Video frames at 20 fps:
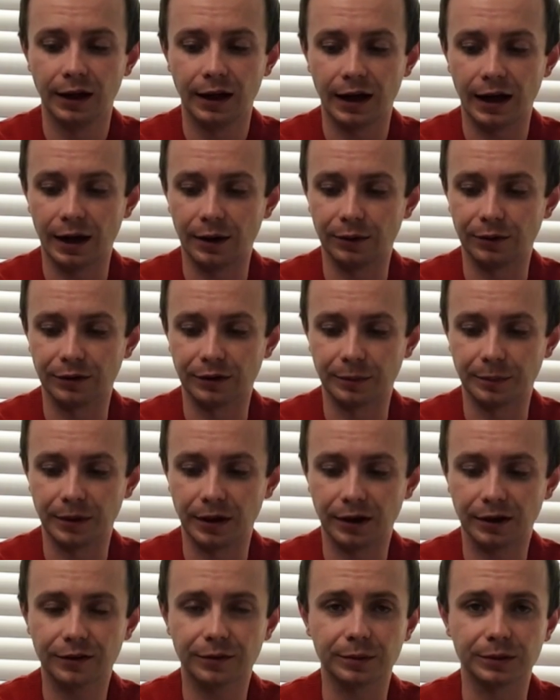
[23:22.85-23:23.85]
out of the
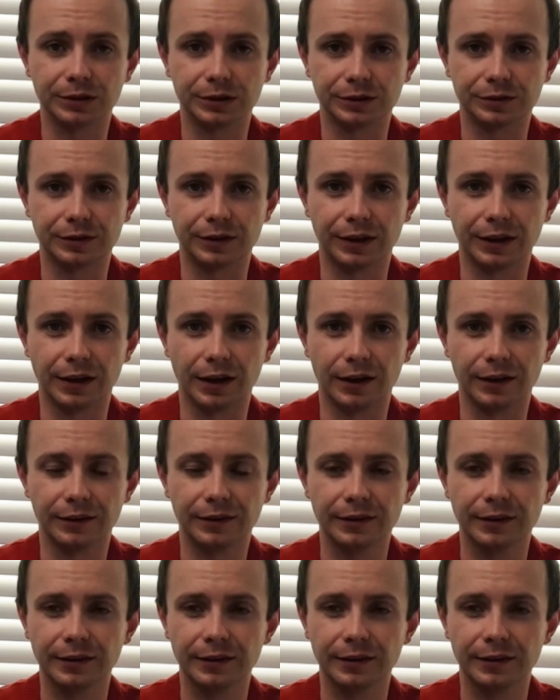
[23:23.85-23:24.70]
box, which is very nice.